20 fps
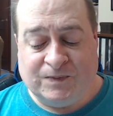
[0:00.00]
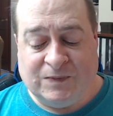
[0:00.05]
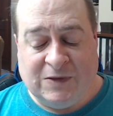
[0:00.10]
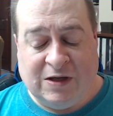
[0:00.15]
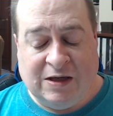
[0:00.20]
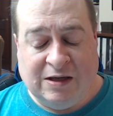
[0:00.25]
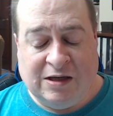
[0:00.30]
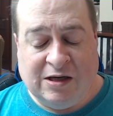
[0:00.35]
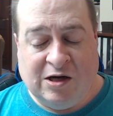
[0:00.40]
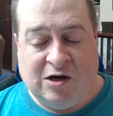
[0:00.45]

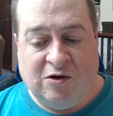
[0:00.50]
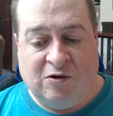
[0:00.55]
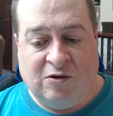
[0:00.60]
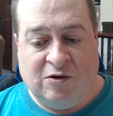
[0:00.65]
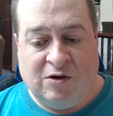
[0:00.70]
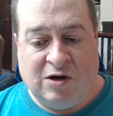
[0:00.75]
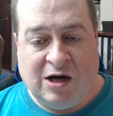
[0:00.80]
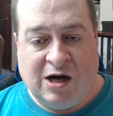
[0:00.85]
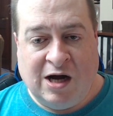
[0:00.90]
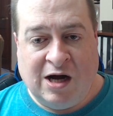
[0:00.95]
you
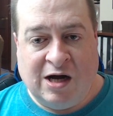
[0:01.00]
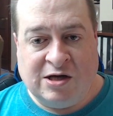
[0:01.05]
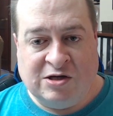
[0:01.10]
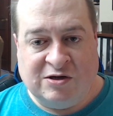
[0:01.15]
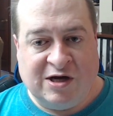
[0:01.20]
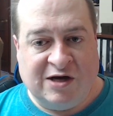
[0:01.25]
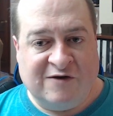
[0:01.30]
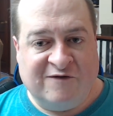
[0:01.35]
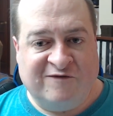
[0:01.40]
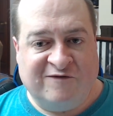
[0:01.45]

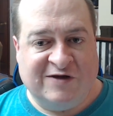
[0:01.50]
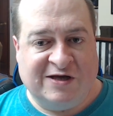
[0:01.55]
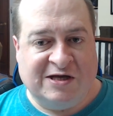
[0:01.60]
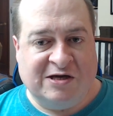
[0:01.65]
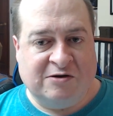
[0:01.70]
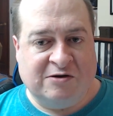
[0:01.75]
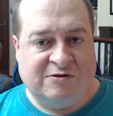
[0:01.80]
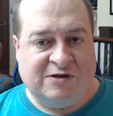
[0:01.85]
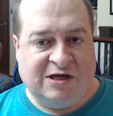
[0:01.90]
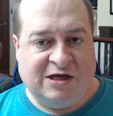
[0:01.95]
got to
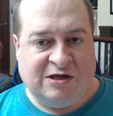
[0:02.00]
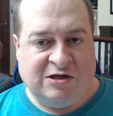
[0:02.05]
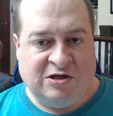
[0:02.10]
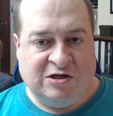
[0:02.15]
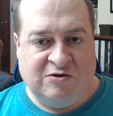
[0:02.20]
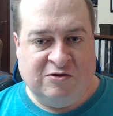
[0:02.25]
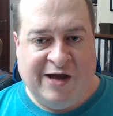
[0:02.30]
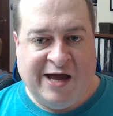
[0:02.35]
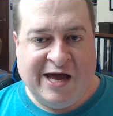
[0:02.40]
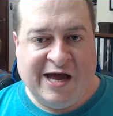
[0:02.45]
figure that
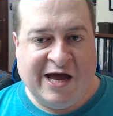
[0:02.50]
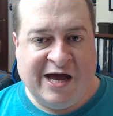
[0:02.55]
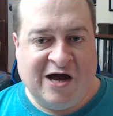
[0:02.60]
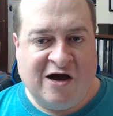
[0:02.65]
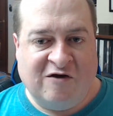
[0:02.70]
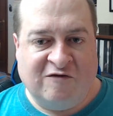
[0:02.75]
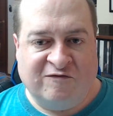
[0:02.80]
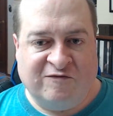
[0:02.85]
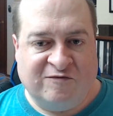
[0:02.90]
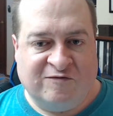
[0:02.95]
you
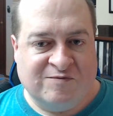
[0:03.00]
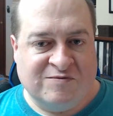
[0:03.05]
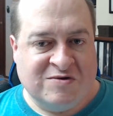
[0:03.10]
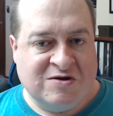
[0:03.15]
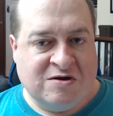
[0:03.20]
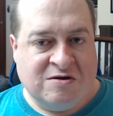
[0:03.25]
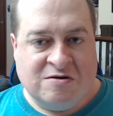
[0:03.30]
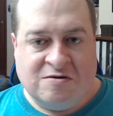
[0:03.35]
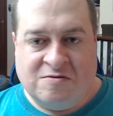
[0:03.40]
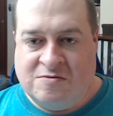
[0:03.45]
have
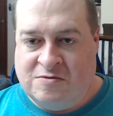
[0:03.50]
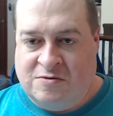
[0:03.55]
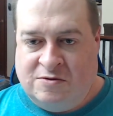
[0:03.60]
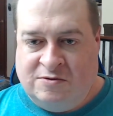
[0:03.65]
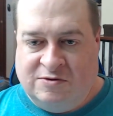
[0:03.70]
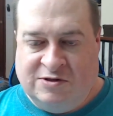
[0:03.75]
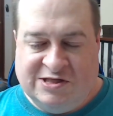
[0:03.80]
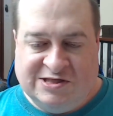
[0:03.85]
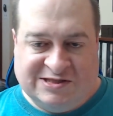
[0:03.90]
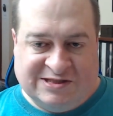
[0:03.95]

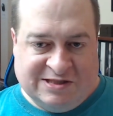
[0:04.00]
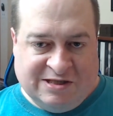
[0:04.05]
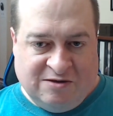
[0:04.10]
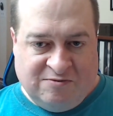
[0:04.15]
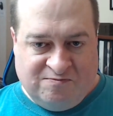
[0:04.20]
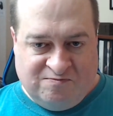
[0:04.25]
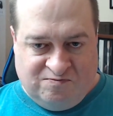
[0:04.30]
this,